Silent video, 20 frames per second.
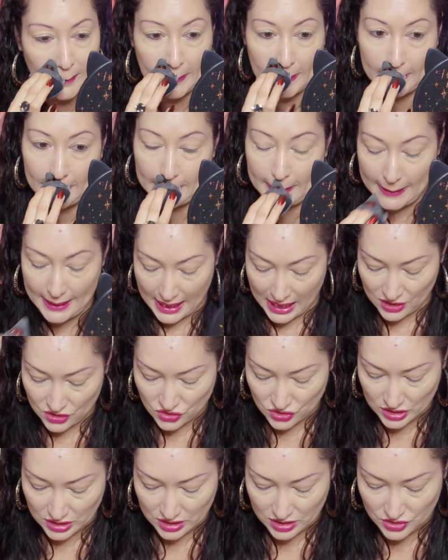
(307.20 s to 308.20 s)
And it
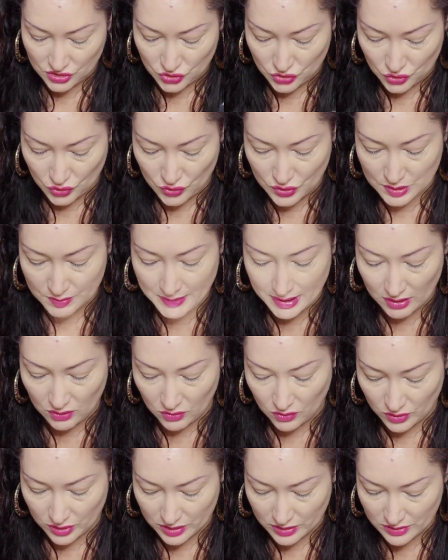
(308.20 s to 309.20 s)
actually controls my
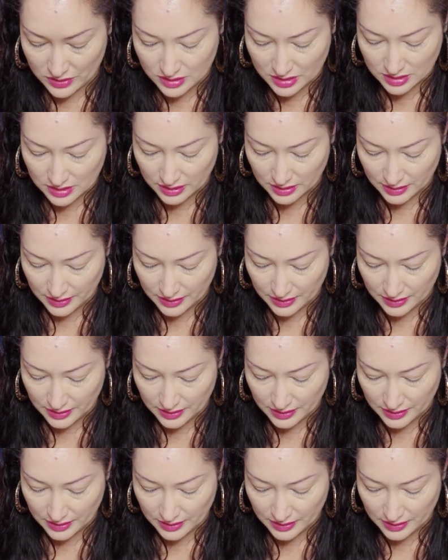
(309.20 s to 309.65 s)
oils.